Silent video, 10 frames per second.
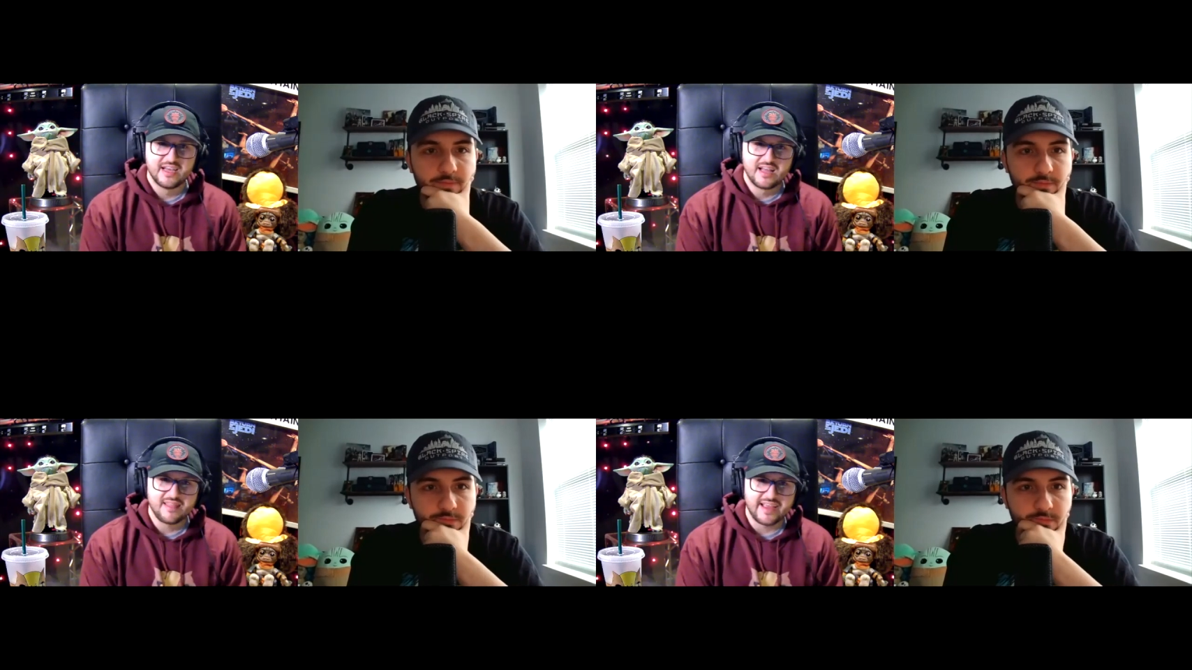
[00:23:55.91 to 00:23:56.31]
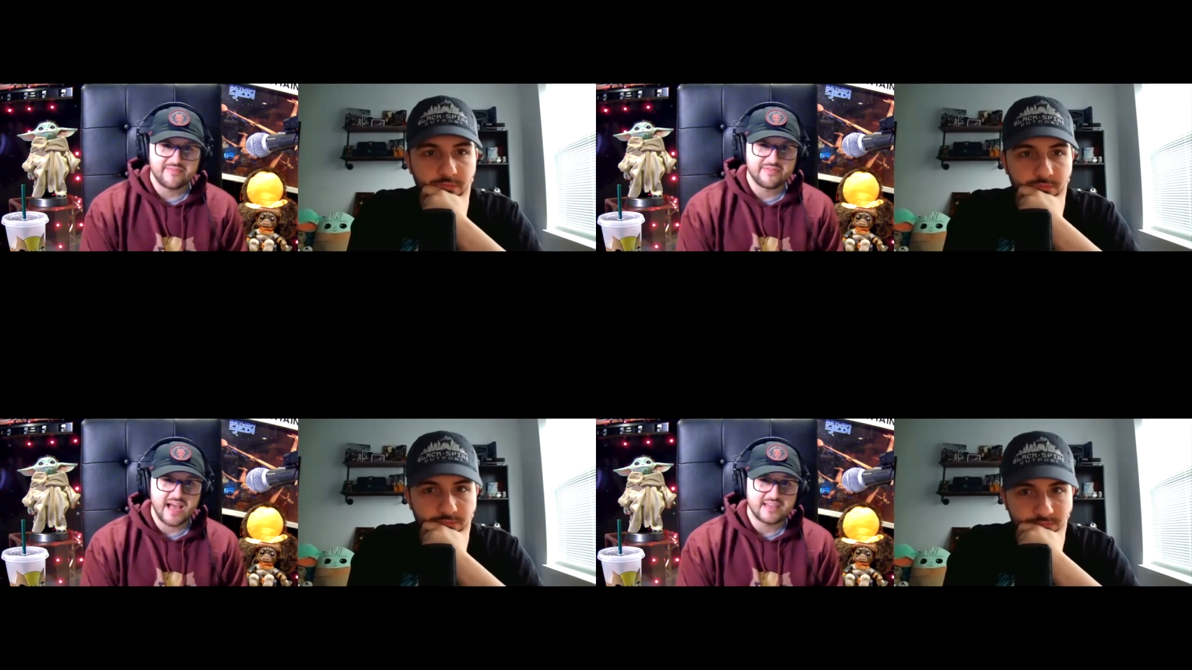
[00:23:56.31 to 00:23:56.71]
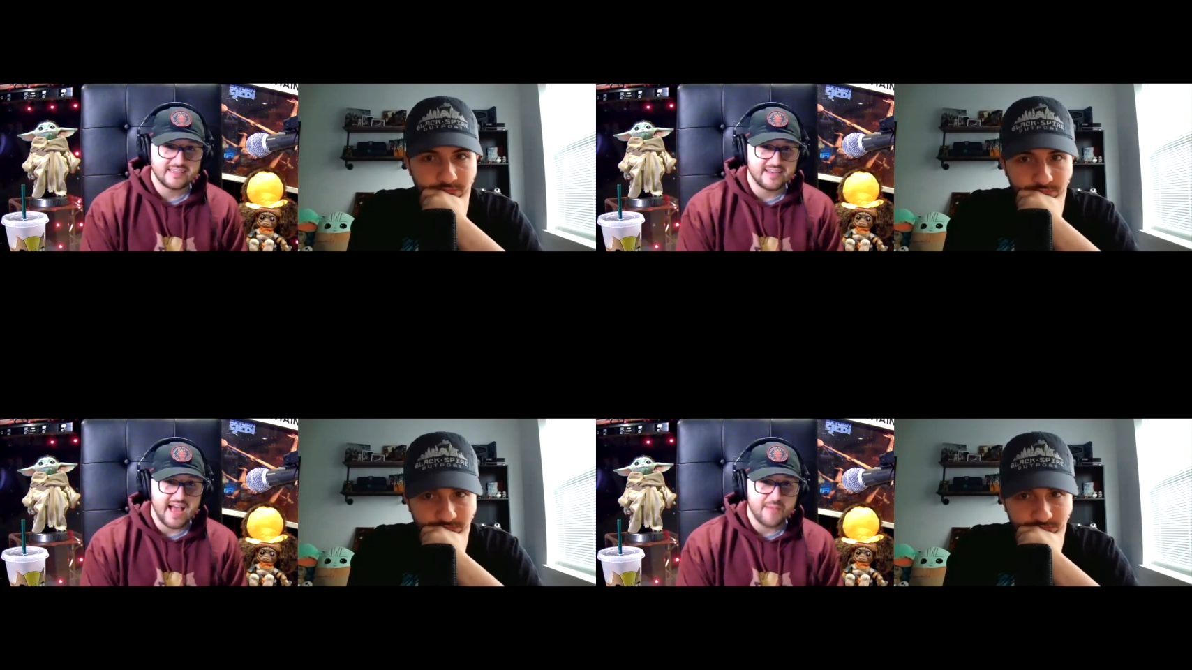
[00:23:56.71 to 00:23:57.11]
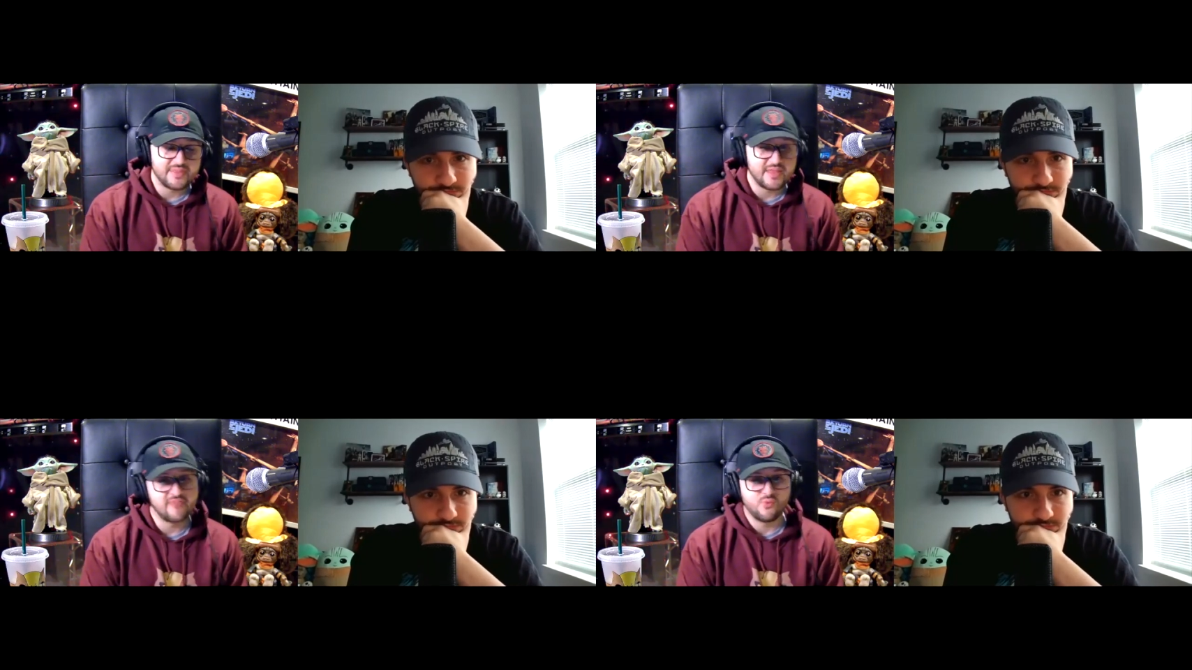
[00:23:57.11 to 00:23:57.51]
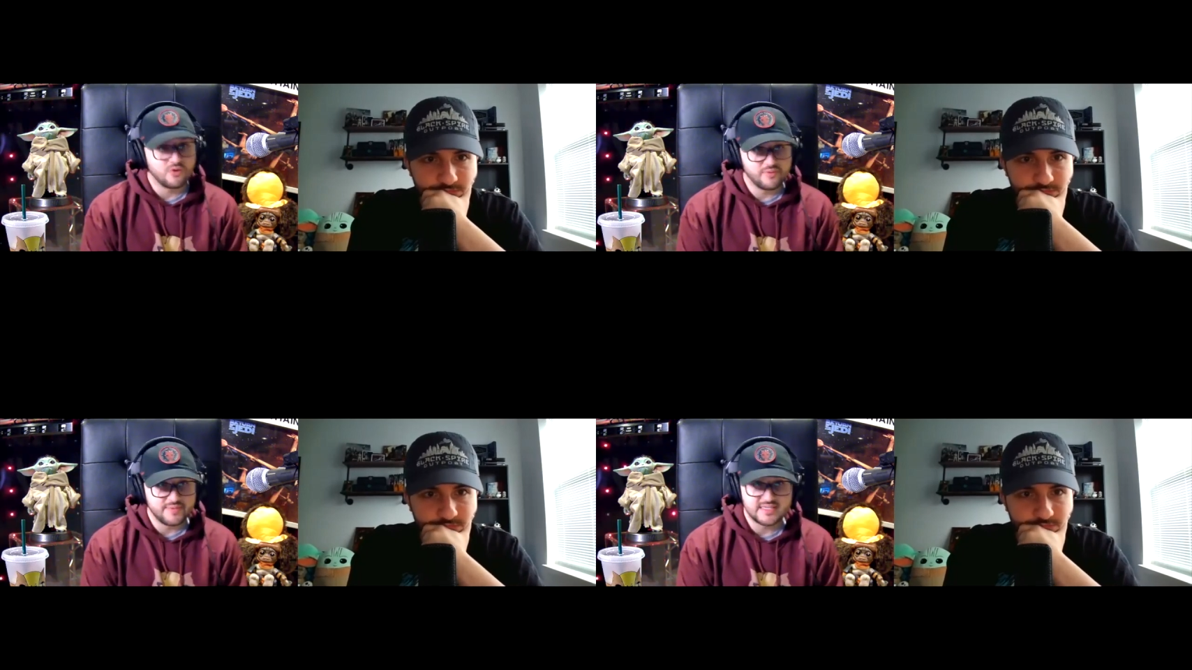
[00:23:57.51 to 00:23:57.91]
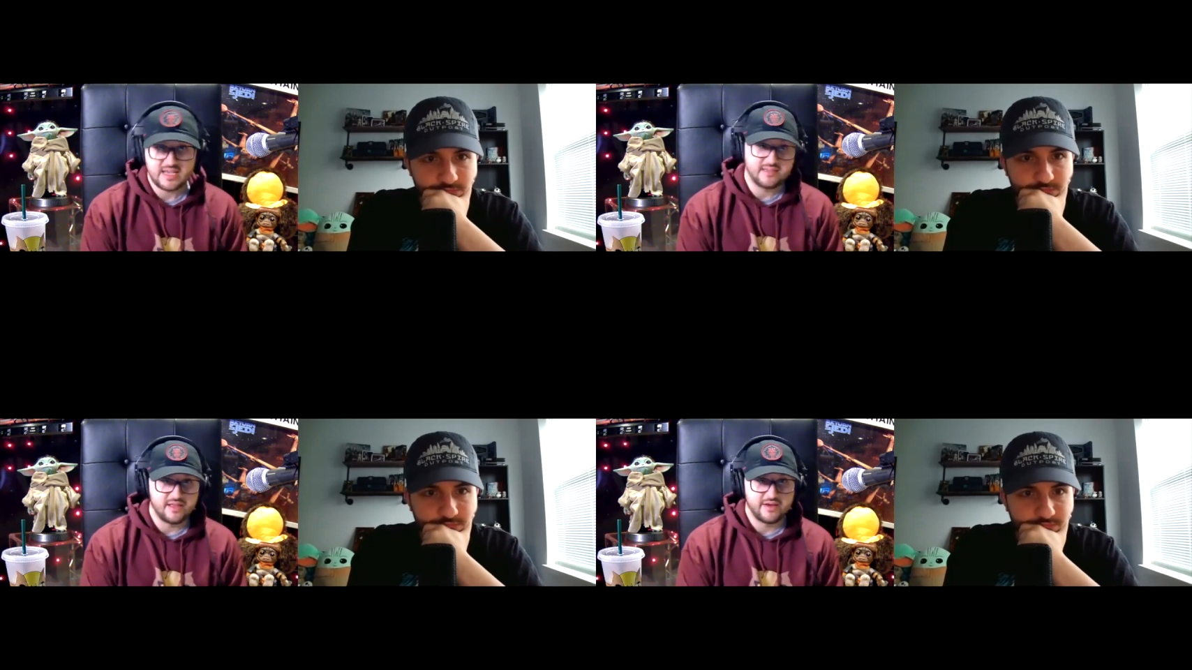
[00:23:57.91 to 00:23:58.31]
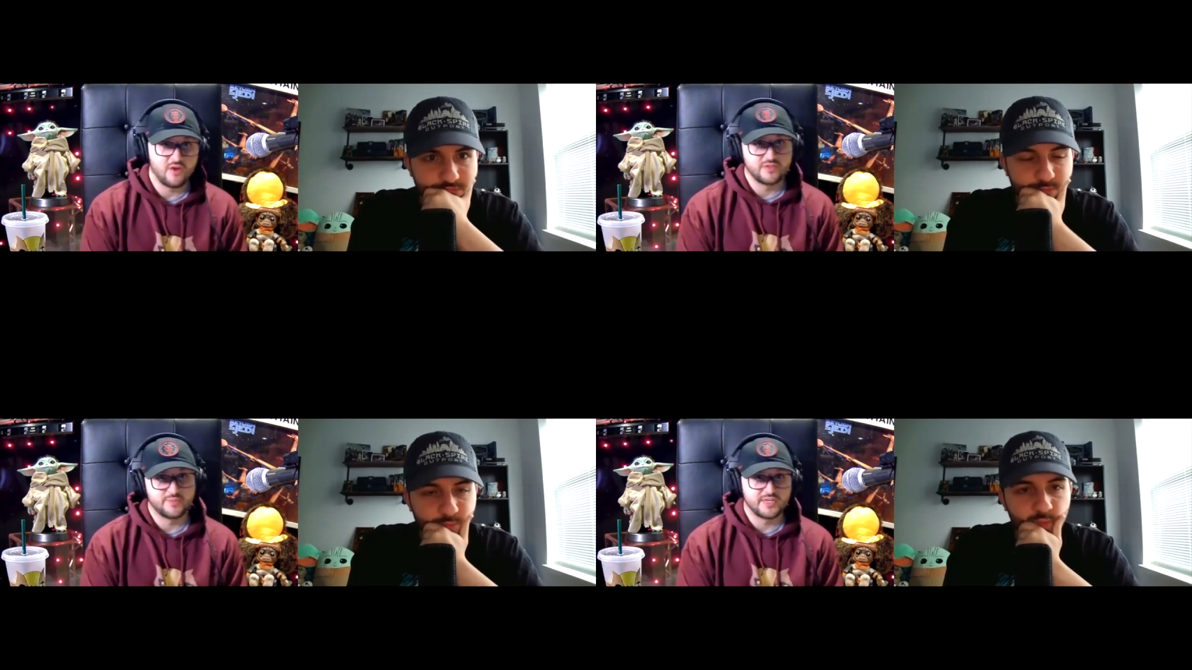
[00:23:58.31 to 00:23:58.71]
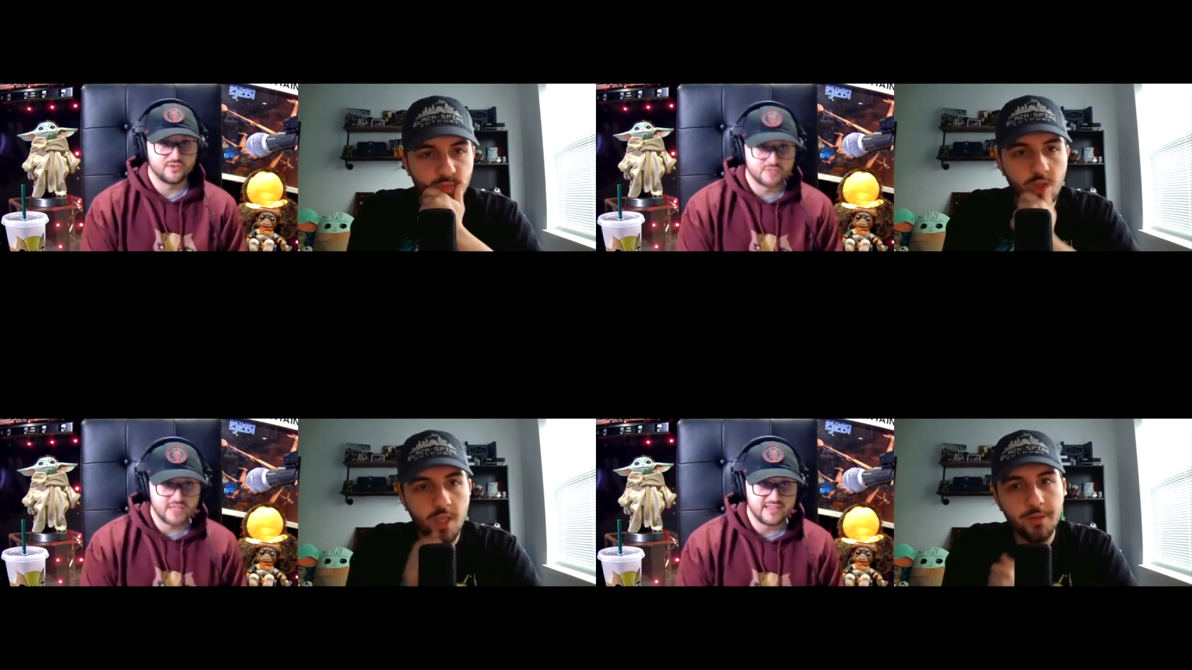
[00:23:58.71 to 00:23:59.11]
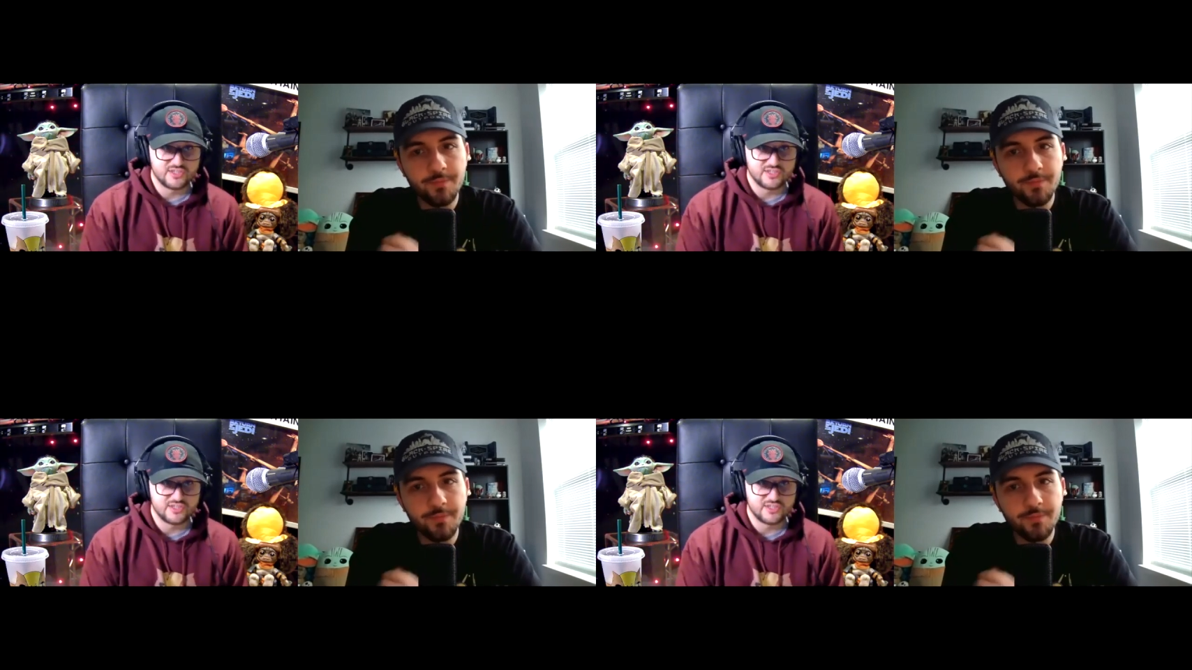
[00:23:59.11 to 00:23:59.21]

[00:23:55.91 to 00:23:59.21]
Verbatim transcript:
Speaker 1: Like if that didn't happen, then everyone would be saying like, "Oh, this makes no sense.